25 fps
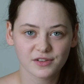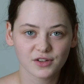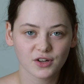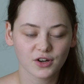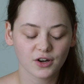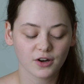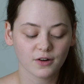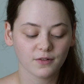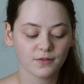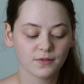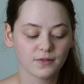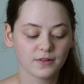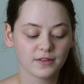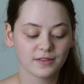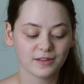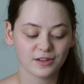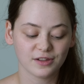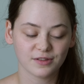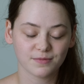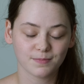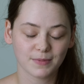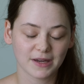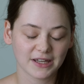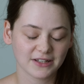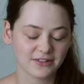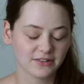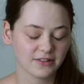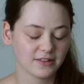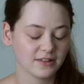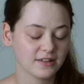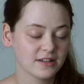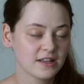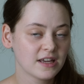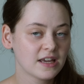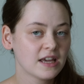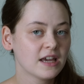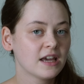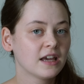of this
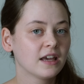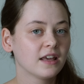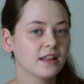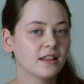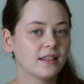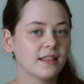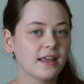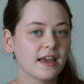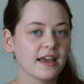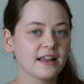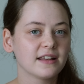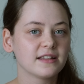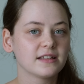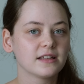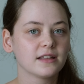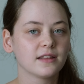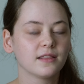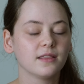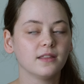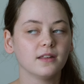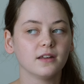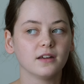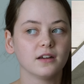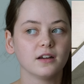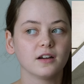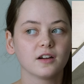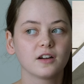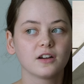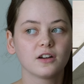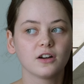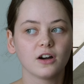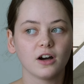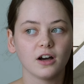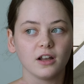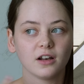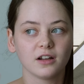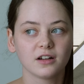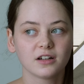pattern that the
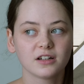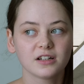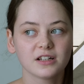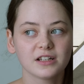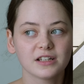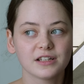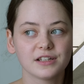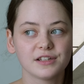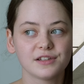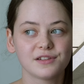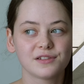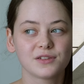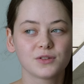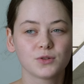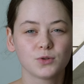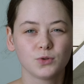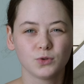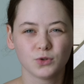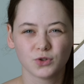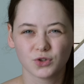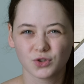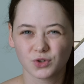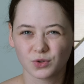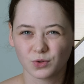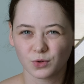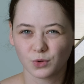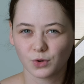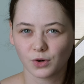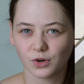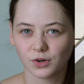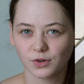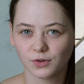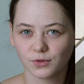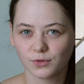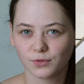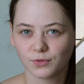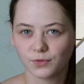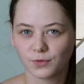collar is too
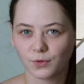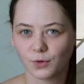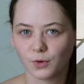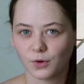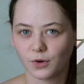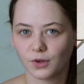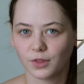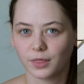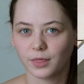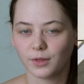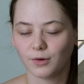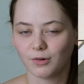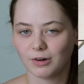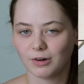short for the